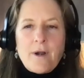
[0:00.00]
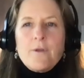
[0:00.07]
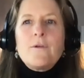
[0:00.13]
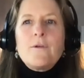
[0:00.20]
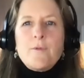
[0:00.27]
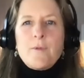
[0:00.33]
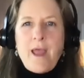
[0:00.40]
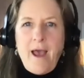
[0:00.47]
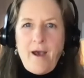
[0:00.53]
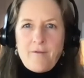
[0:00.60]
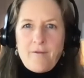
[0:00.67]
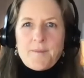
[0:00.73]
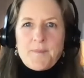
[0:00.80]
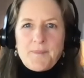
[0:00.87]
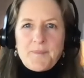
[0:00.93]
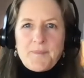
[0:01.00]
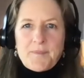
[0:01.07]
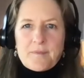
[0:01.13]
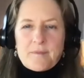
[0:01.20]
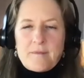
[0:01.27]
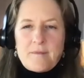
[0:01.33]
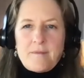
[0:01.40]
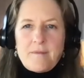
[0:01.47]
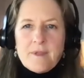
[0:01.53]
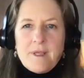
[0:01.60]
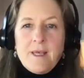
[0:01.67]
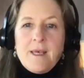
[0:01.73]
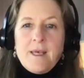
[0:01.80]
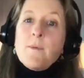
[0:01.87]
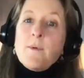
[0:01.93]
who do we have?
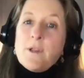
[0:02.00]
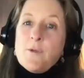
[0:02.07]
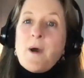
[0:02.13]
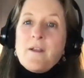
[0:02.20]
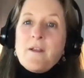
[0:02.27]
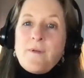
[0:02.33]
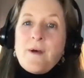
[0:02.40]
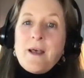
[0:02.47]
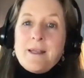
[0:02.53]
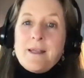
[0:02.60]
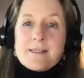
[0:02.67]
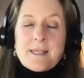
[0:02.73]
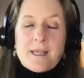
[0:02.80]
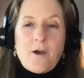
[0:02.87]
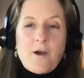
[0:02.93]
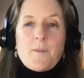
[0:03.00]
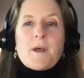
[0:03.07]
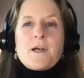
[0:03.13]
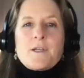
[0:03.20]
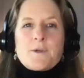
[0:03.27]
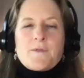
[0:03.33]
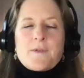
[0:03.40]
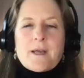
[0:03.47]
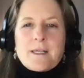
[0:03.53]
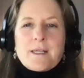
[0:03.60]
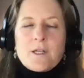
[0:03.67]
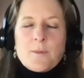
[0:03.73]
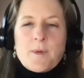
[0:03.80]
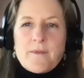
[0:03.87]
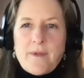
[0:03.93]
And what you might find is like, oh my gosh, we've got a
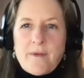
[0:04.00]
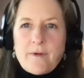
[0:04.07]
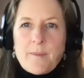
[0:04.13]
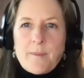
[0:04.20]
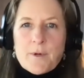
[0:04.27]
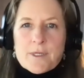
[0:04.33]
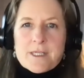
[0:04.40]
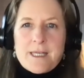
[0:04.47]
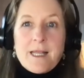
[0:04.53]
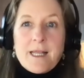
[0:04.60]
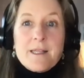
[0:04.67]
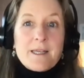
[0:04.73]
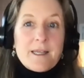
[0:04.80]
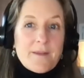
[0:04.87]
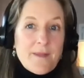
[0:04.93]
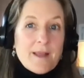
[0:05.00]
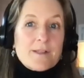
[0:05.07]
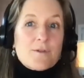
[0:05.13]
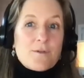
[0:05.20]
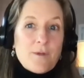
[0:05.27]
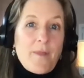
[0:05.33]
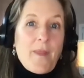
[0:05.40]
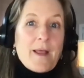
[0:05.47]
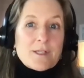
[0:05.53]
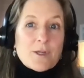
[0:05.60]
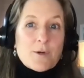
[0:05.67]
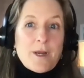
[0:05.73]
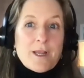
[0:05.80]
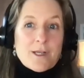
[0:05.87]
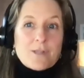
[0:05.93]
little bit of every personality, and that's
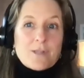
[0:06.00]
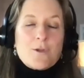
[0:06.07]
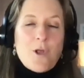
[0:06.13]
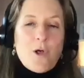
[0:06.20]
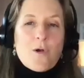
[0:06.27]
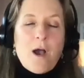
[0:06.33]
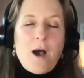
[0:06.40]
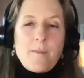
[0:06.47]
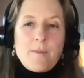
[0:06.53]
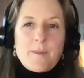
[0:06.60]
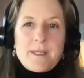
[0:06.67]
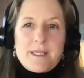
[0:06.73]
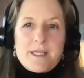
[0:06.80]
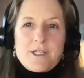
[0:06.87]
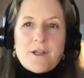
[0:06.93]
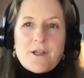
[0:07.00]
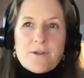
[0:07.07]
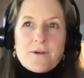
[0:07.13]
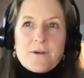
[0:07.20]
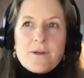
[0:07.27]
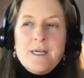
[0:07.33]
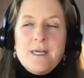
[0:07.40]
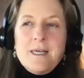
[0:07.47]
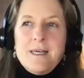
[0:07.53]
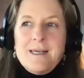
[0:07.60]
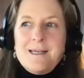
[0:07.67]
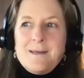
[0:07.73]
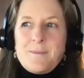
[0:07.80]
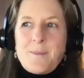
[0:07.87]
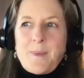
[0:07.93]
great because you'll all complement each other.
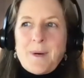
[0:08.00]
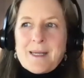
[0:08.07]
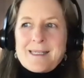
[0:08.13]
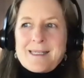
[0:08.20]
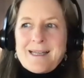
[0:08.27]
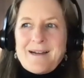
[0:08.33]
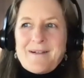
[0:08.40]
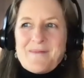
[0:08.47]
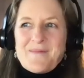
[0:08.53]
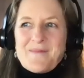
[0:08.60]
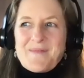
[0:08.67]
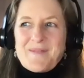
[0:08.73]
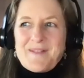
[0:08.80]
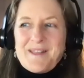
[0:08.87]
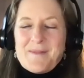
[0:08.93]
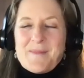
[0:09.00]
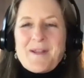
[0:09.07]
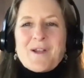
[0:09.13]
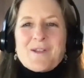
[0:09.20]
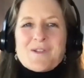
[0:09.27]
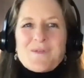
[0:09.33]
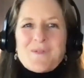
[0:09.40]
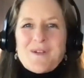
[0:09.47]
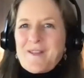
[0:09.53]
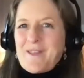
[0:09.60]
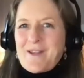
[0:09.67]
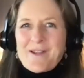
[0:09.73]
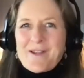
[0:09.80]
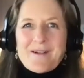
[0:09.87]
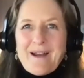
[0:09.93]
But you may also find
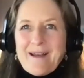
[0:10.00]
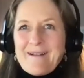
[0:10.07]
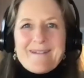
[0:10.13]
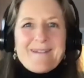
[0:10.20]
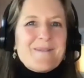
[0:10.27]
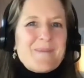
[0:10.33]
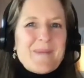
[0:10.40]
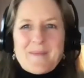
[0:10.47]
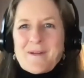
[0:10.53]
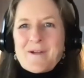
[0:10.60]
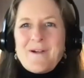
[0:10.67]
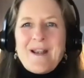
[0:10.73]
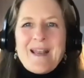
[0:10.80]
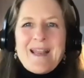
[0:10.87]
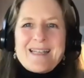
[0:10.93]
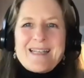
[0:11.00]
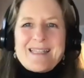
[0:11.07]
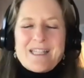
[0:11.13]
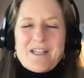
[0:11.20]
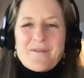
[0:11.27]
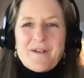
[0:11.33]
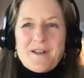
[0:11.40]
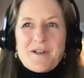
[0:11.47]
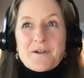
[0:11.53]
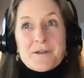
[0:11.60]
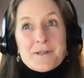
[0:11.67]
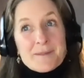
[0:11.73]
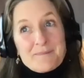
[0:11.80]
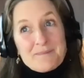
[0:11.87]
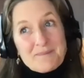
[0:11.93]
that I don't know, maybe you're an agency of hunters.